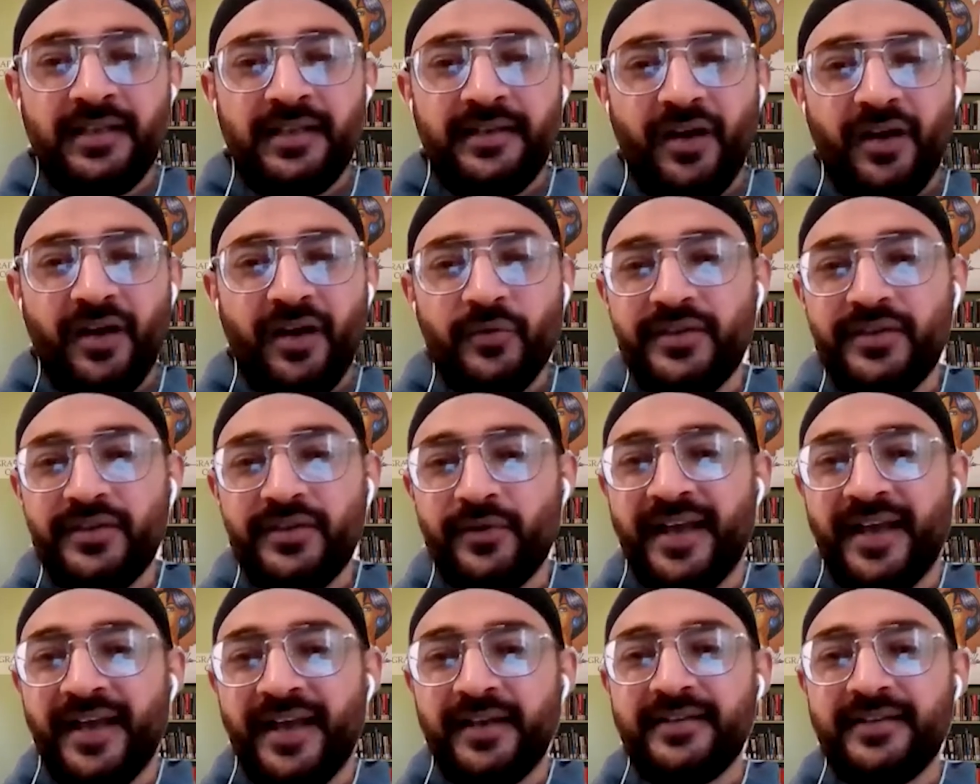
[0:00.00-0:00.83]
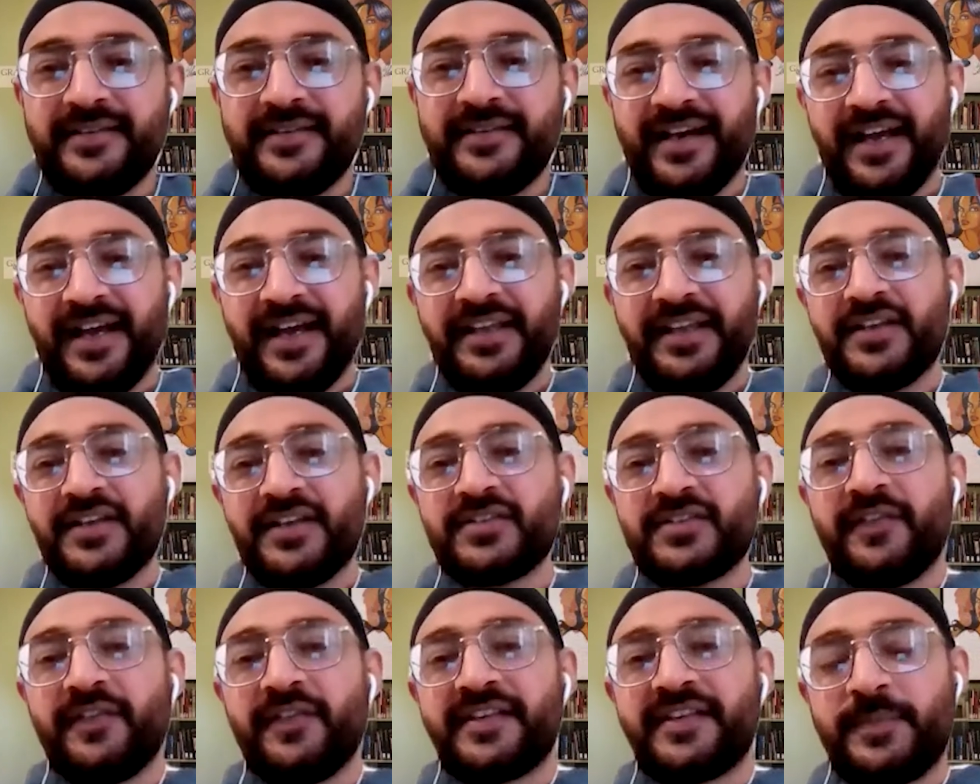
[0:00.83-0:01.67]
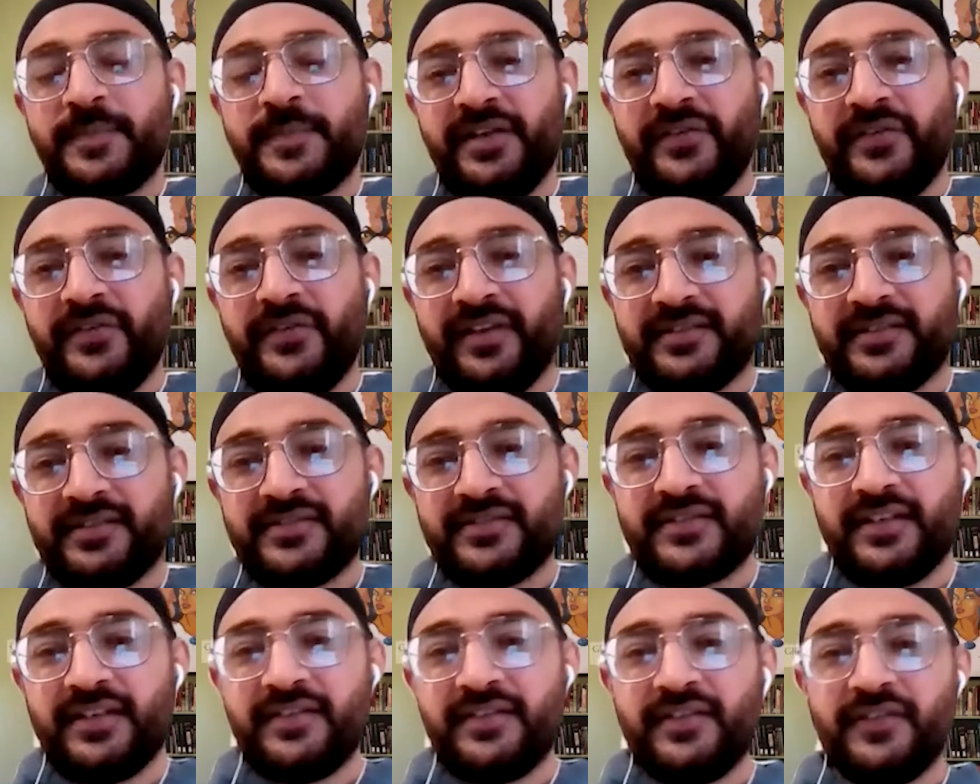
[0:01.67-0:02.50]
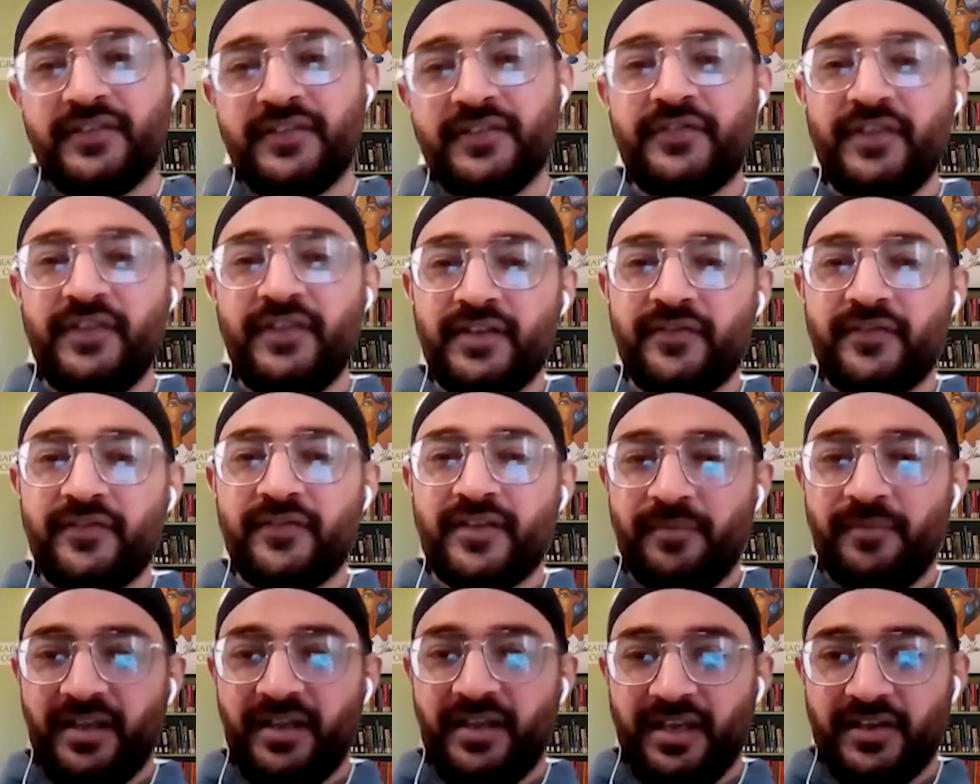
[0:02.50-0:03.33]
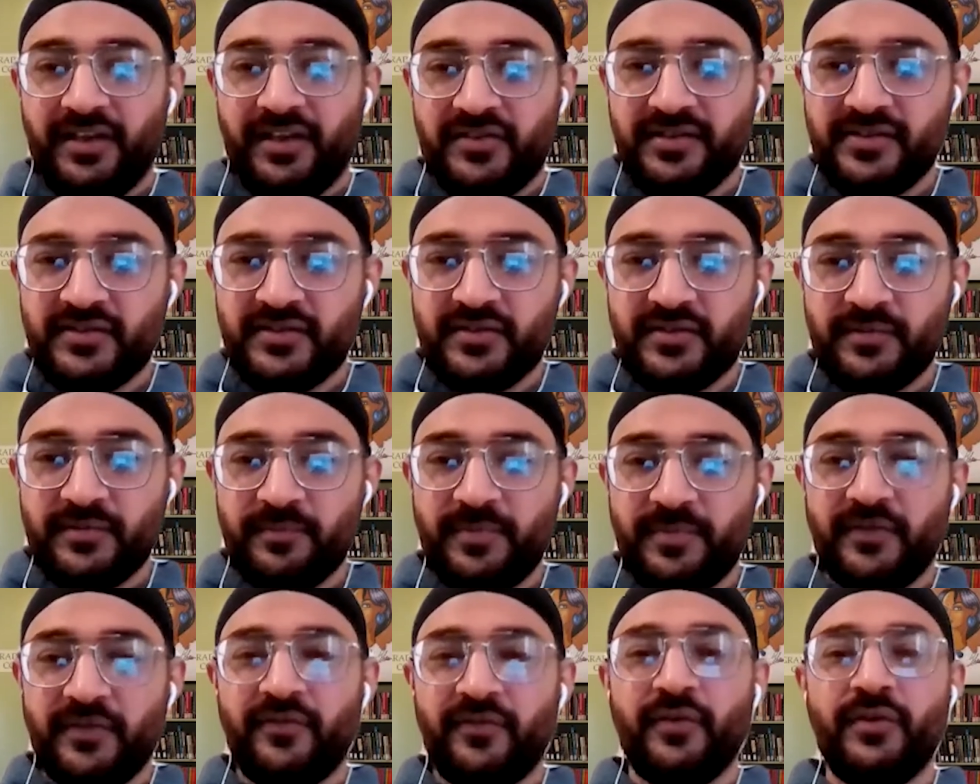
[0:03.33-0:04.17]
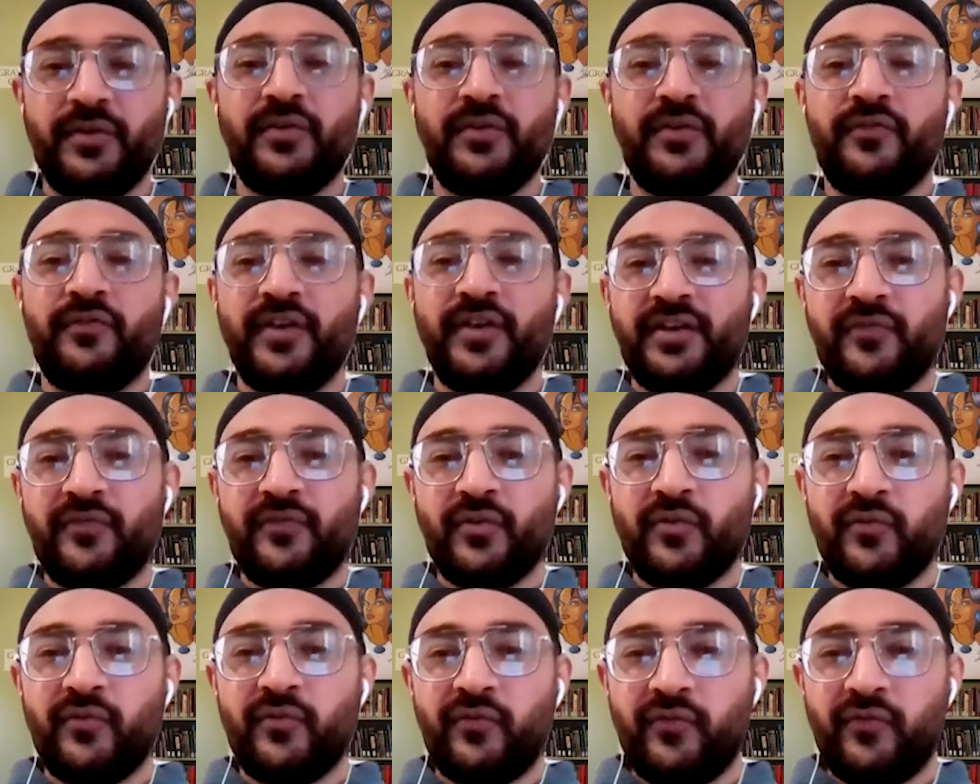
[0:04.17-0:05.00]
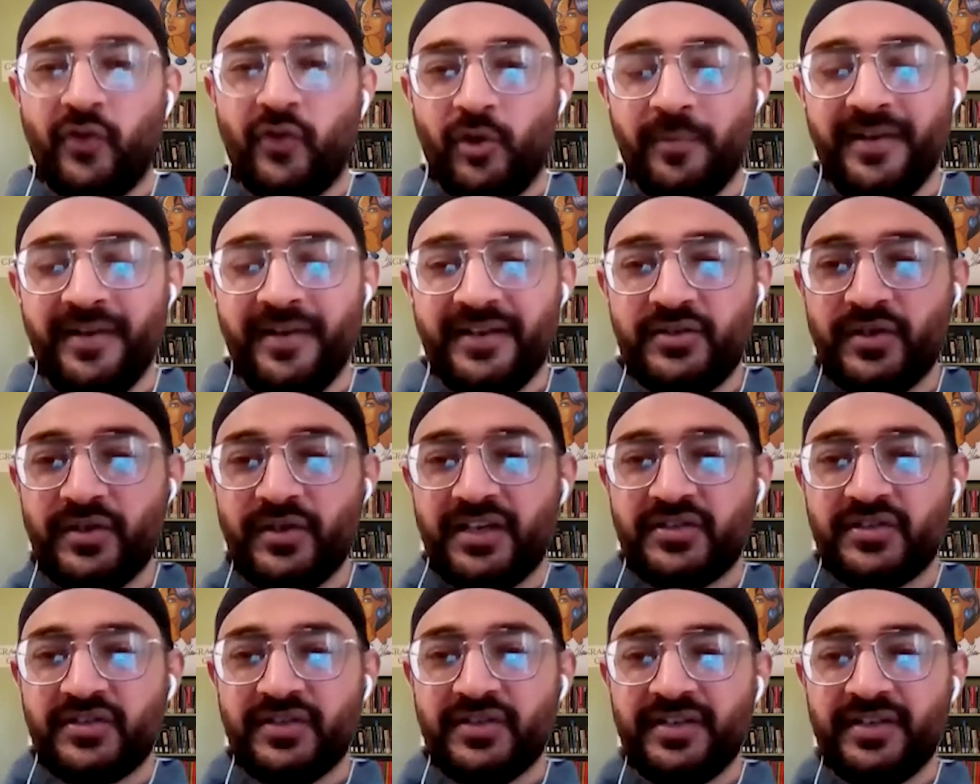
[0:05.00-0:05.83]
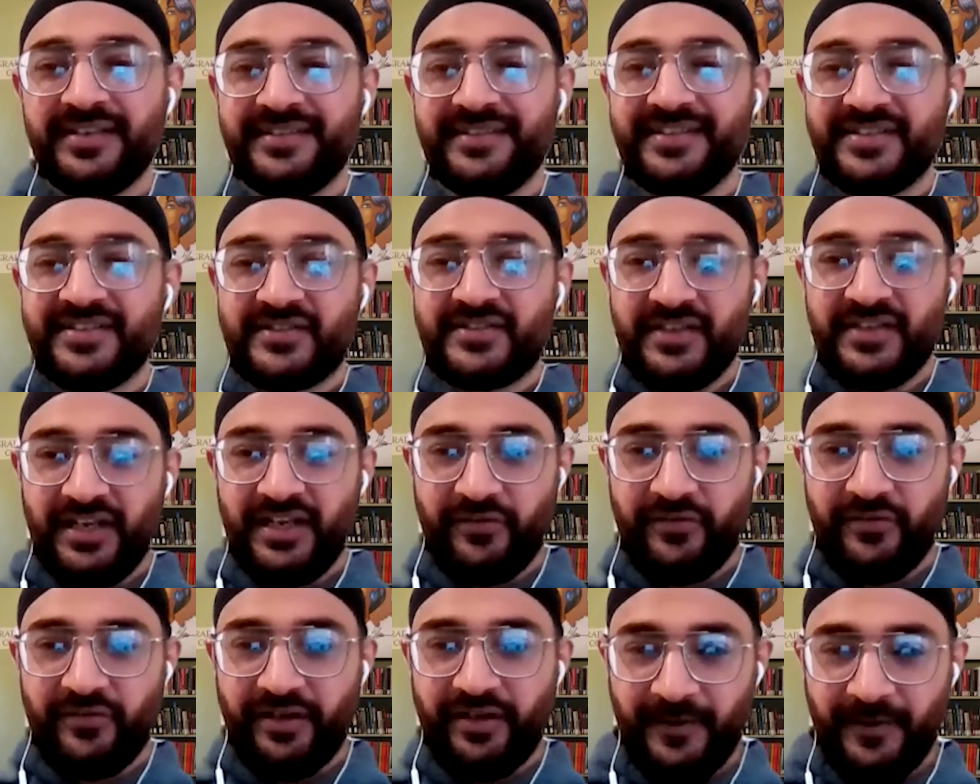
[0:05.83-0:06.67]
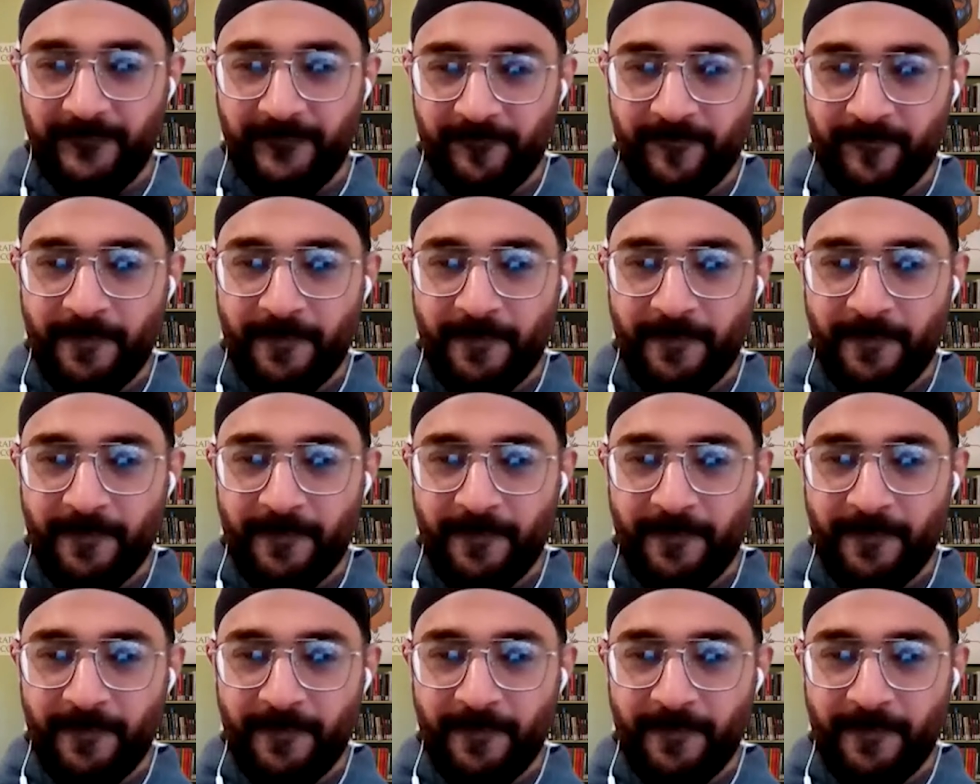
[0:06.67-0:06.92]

now you had nine years of experience in the field of communications before you went for formal education in this area.